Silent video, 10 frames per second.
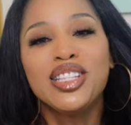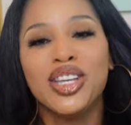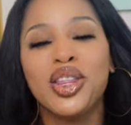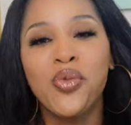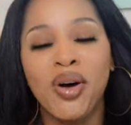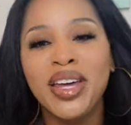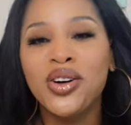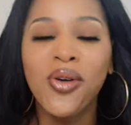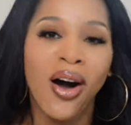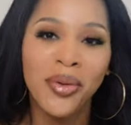To the woman who
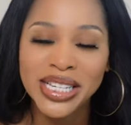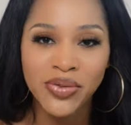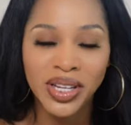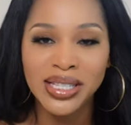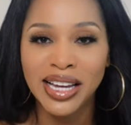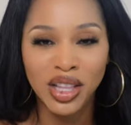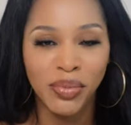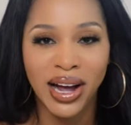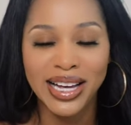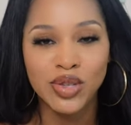always feels like the
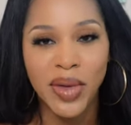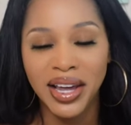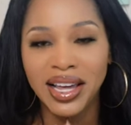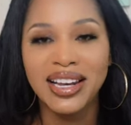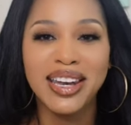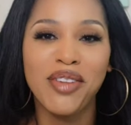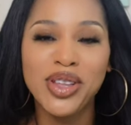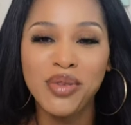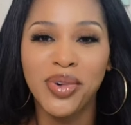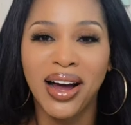bridesmaid and never
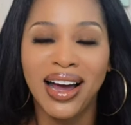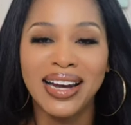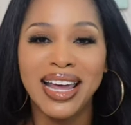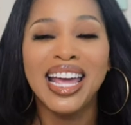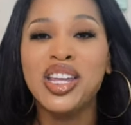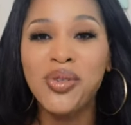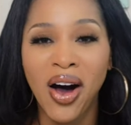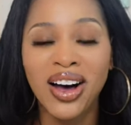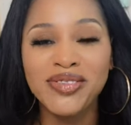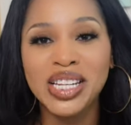the bride, and you
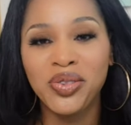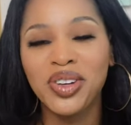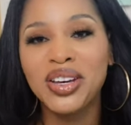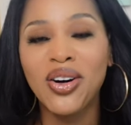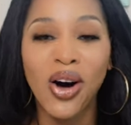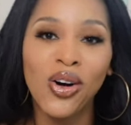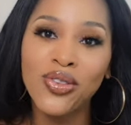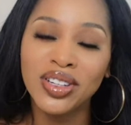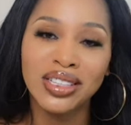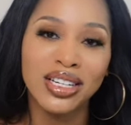often feel
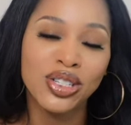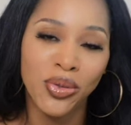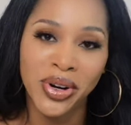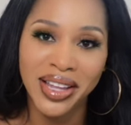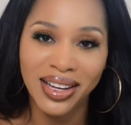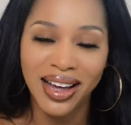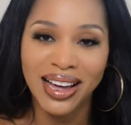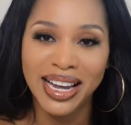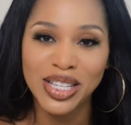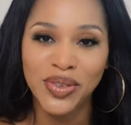overlooked or that
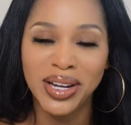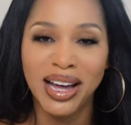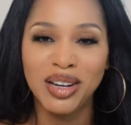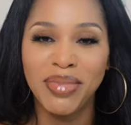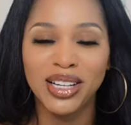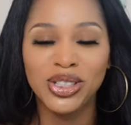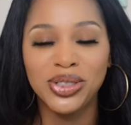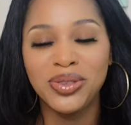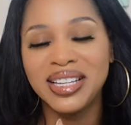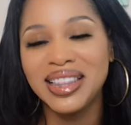God has forgotten about you,
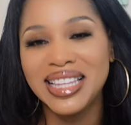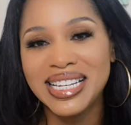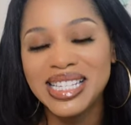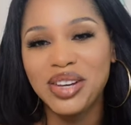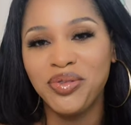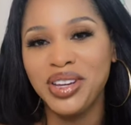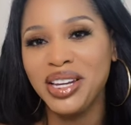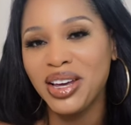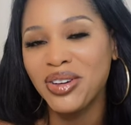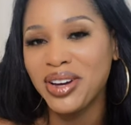then this
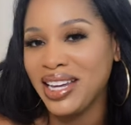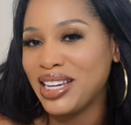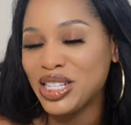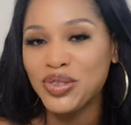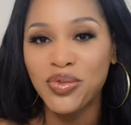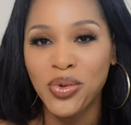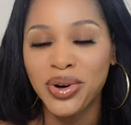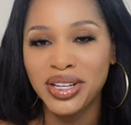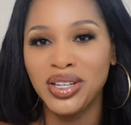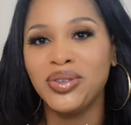video is for
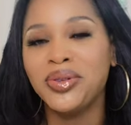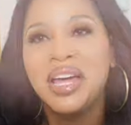you.